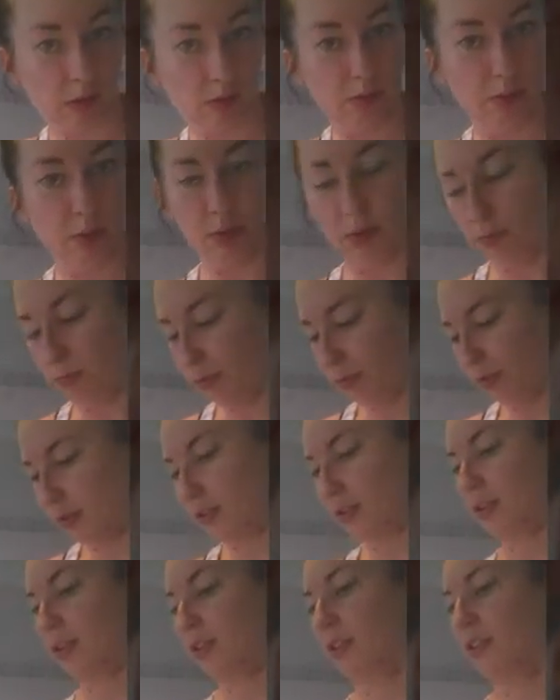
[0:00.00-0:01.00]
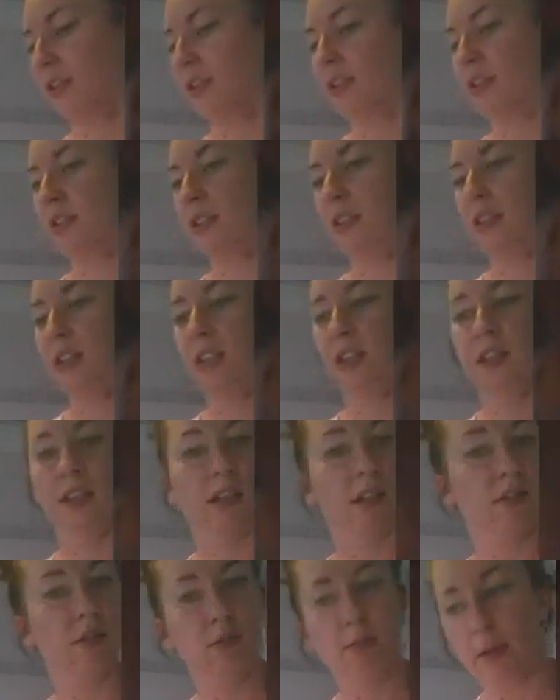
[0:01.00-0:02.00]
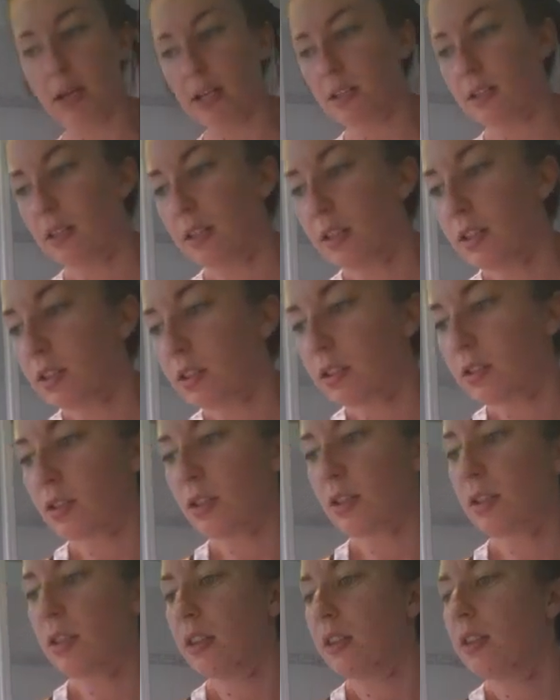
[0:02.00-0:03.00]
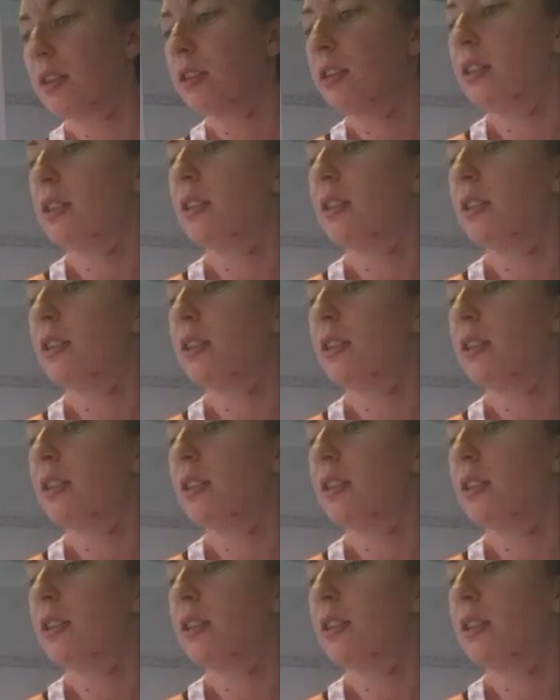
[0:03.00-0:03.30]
with Oompa Loompas. They do make delicious chocolate.